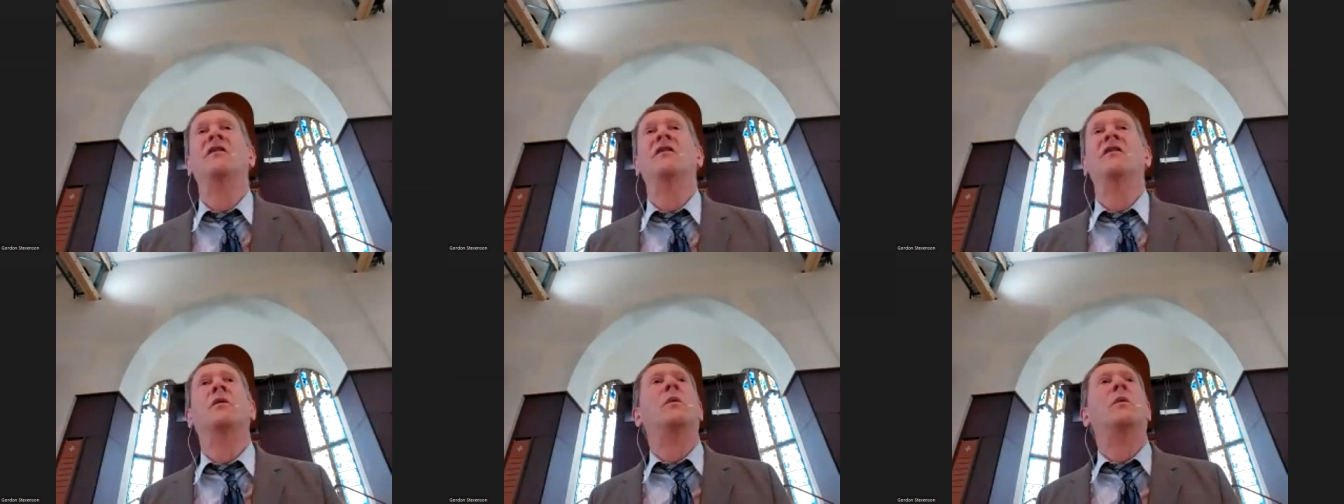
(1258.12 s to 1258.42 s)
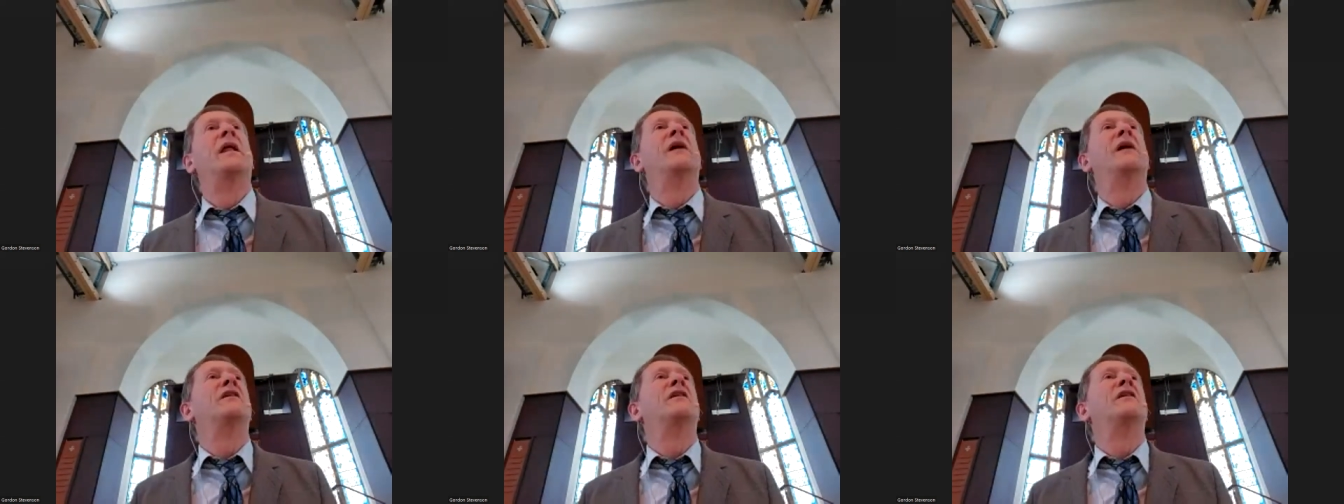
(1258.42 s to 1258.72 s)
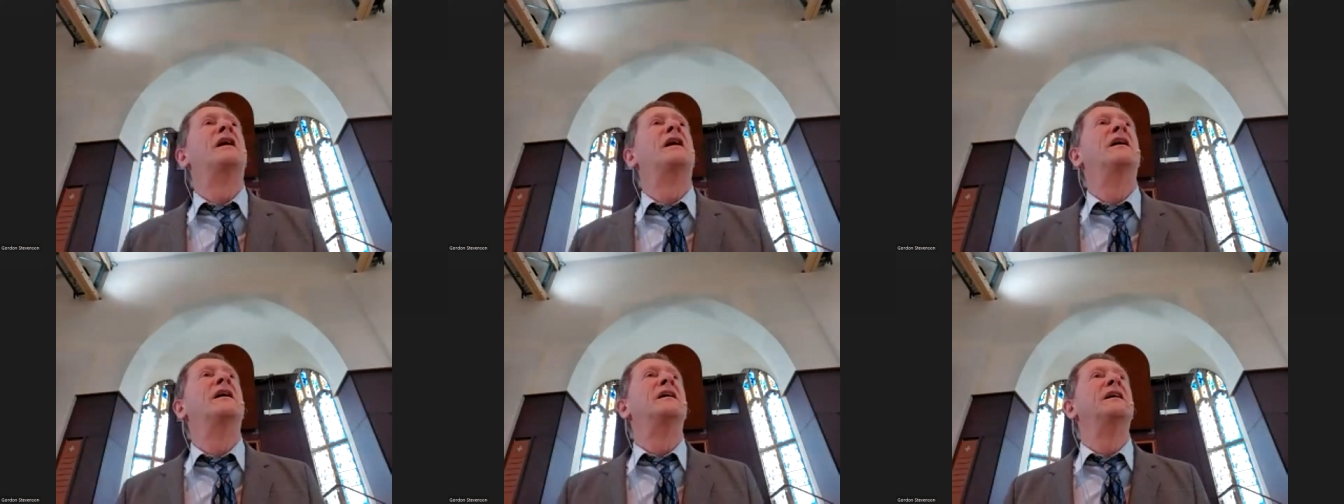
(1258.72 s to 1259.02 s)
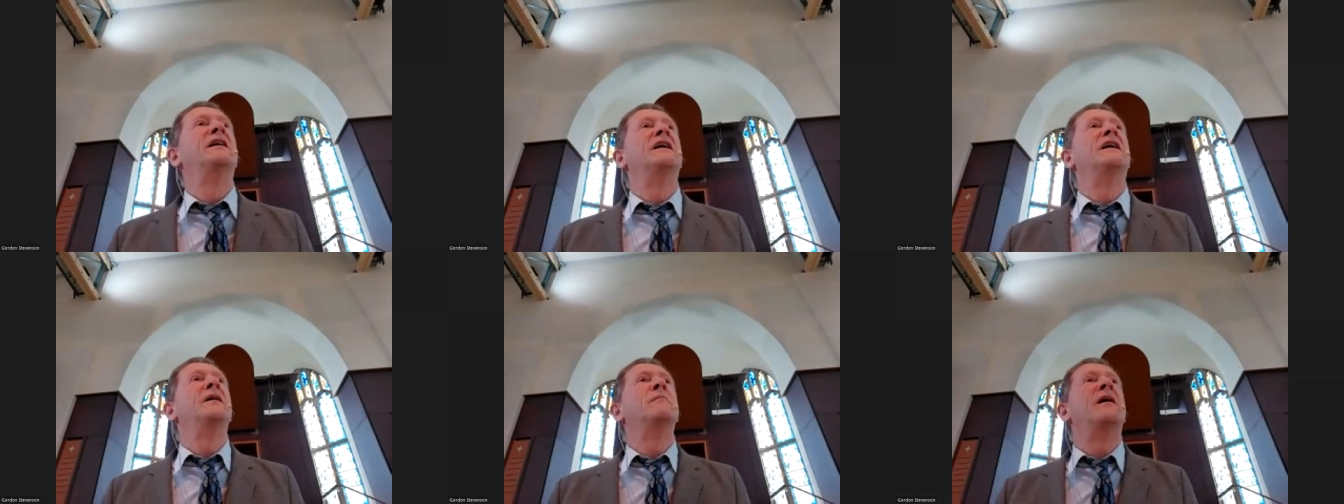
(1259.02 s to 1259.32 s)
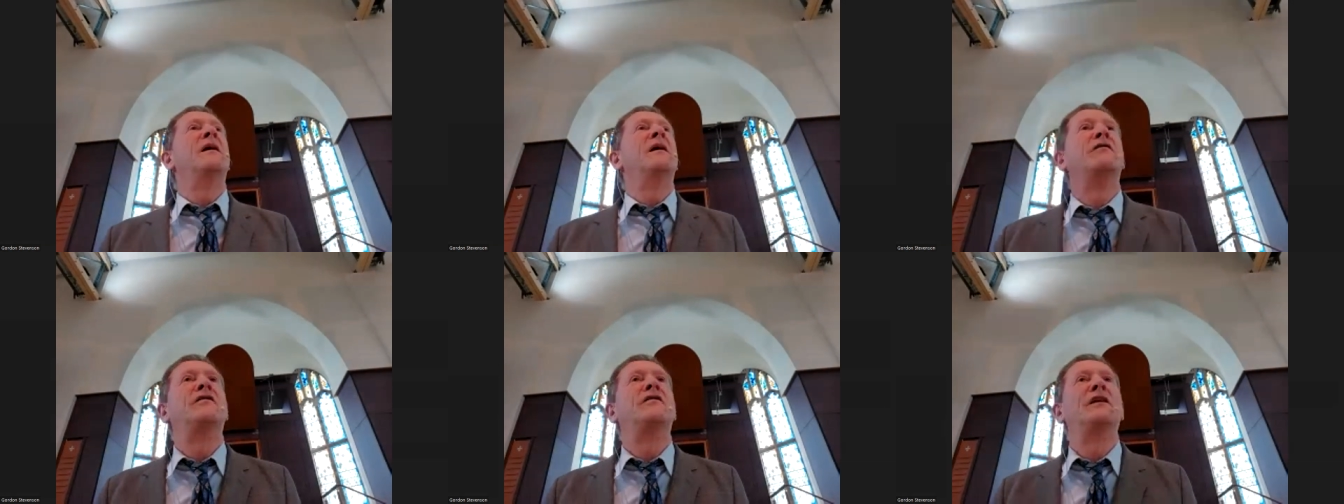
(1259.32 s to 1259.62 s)
But whatever it
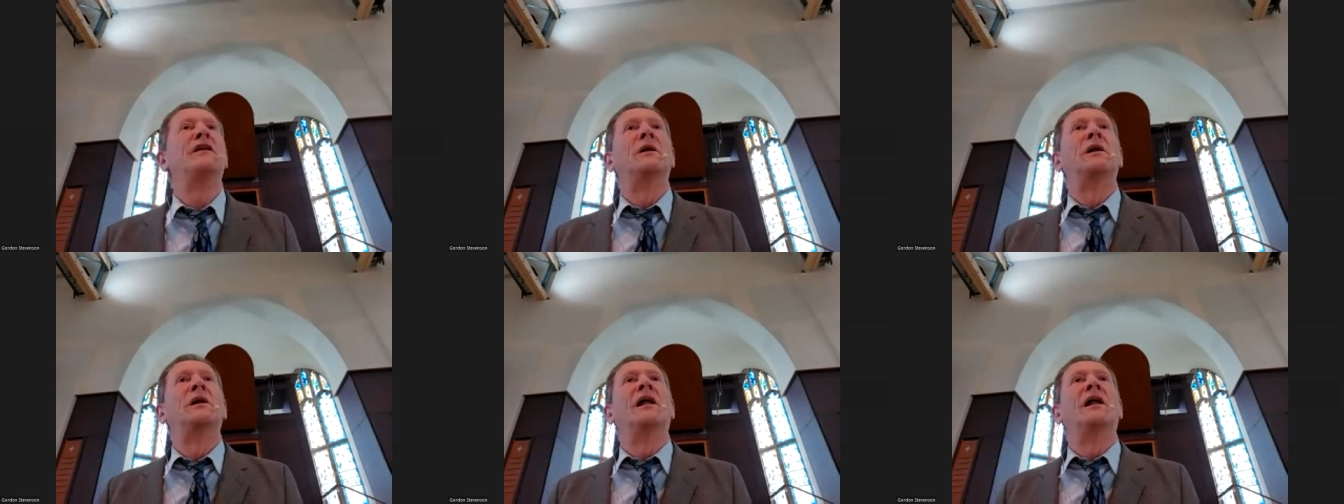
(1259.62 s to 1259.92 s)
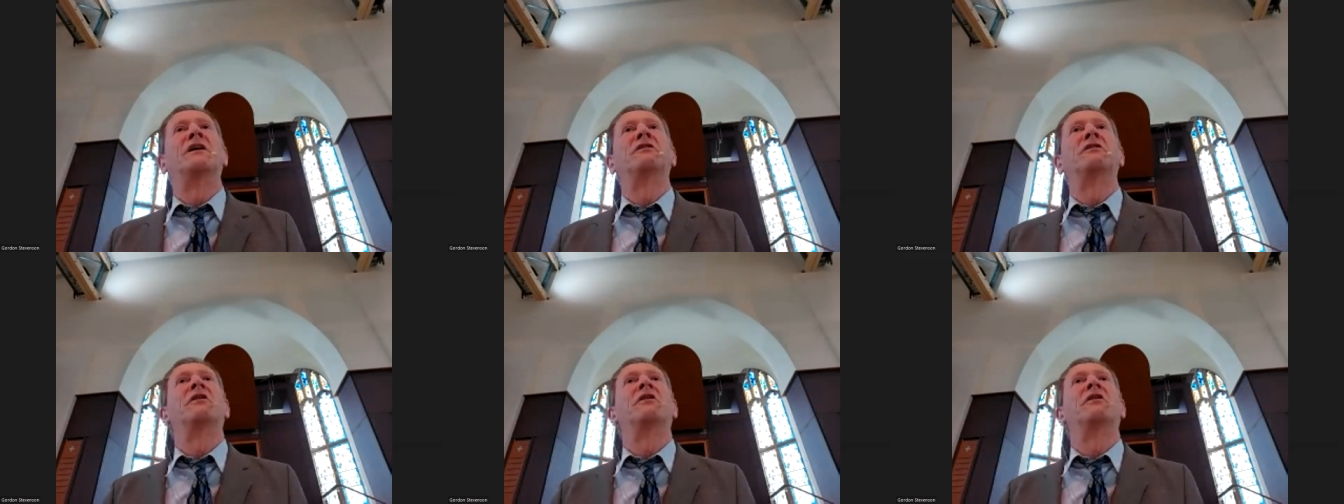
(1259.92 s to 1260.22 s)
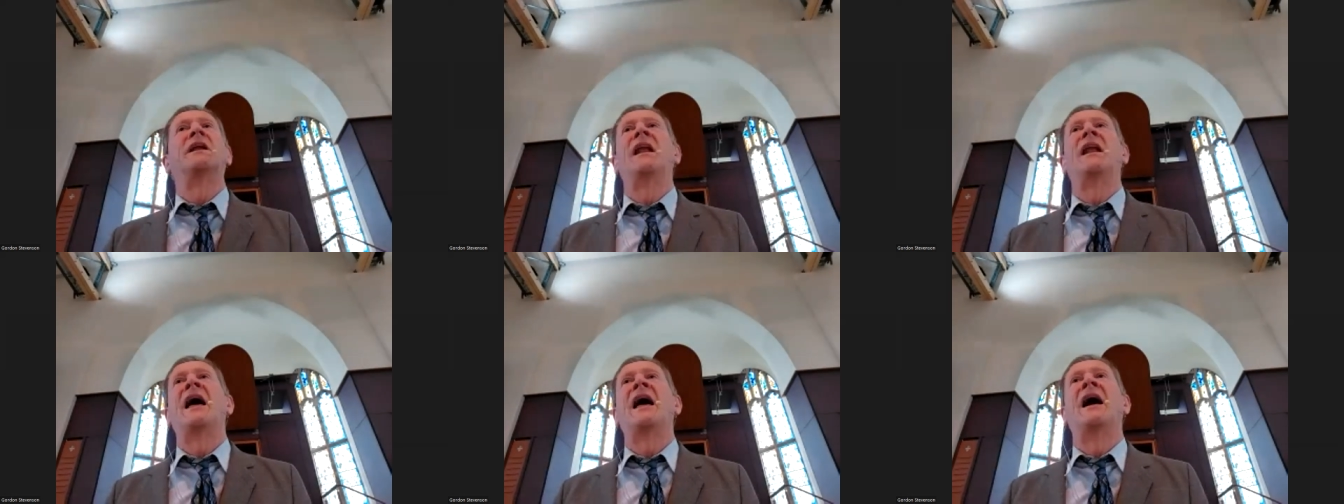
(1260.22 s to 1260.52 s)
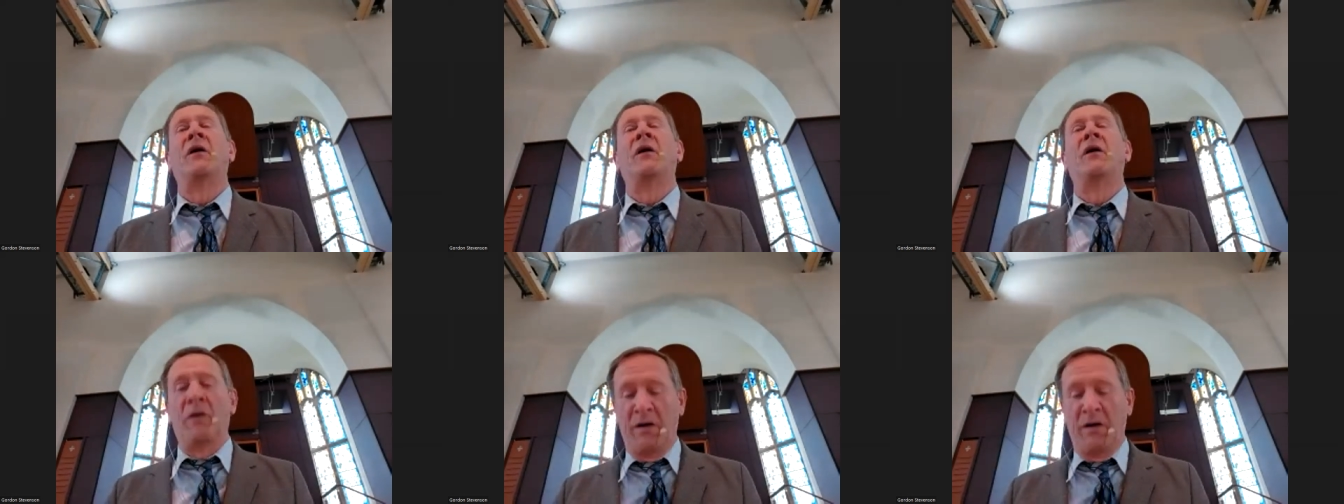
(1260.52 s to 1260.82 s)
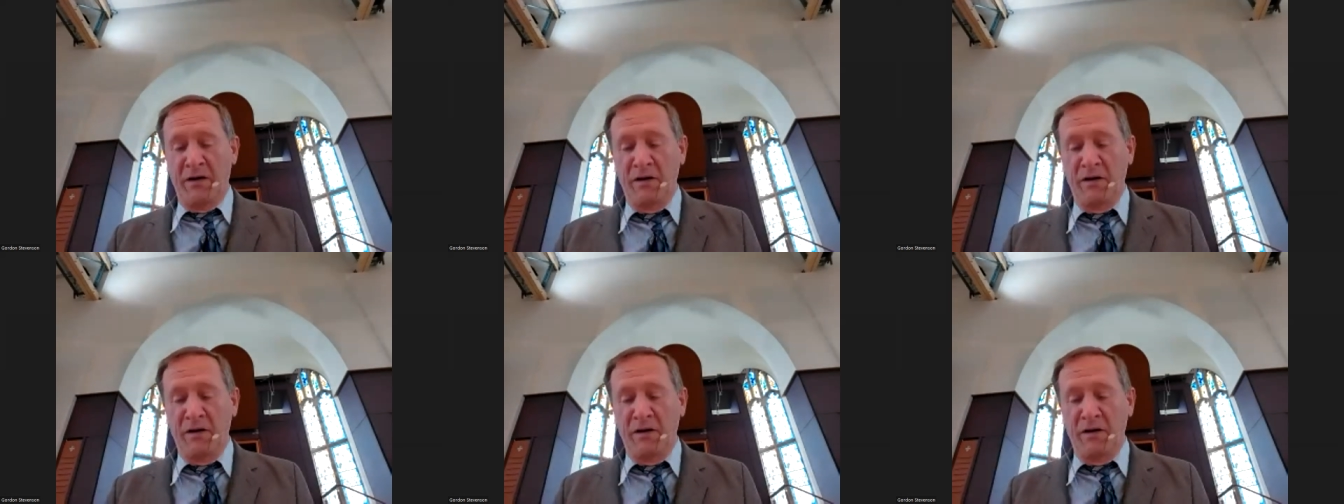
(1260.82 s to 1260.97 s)
may feel like right now,